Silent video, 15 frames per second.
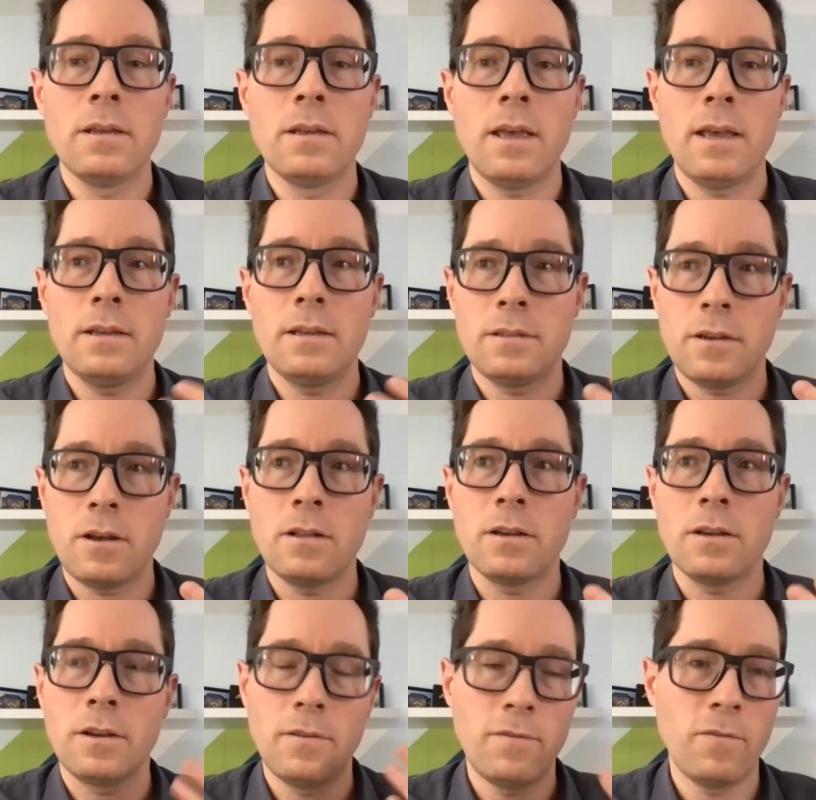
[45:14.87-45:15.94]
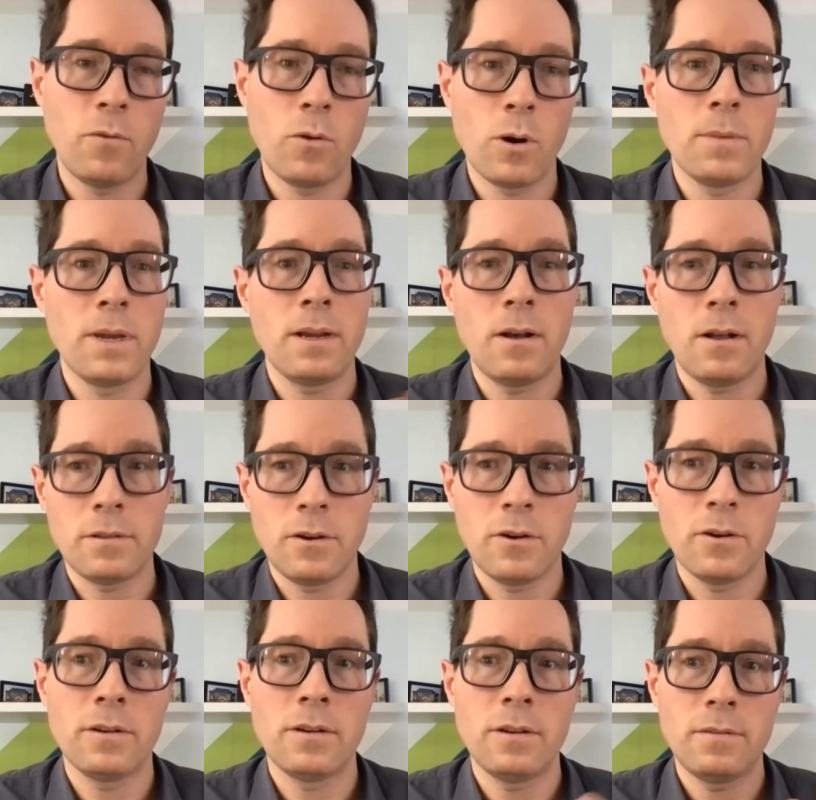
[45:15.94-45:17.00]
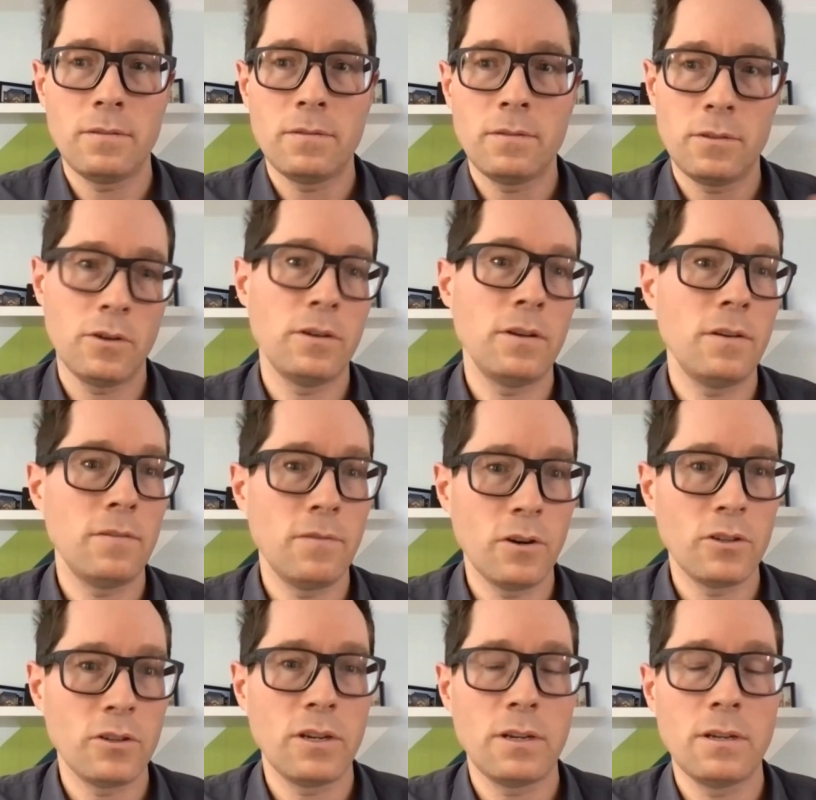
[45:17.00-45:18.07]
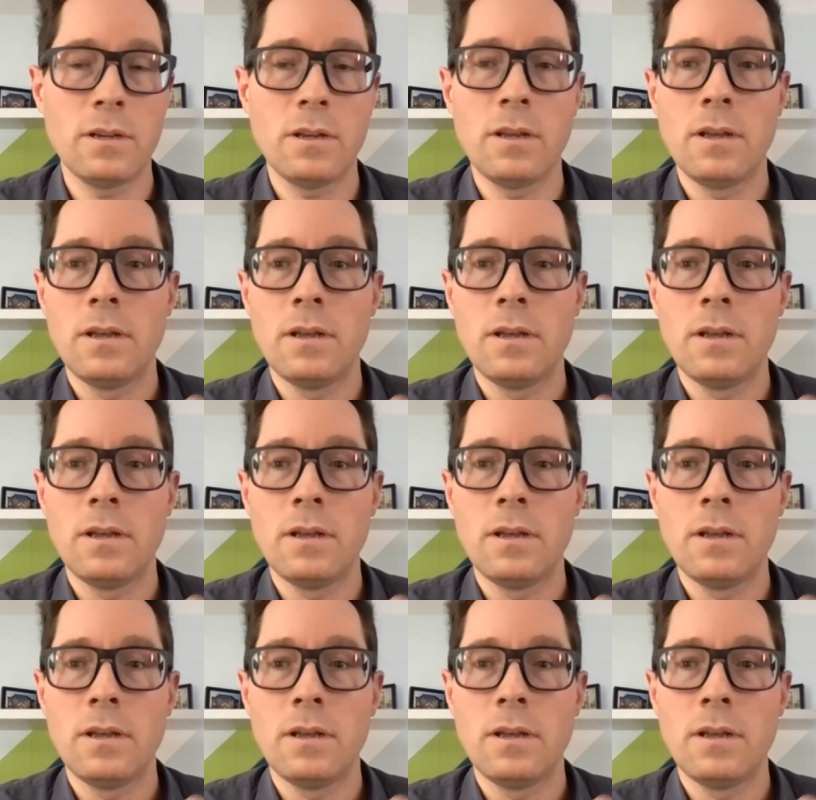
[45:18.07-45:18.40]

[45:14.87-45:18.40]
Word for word: It's called a conforming alternative alternative version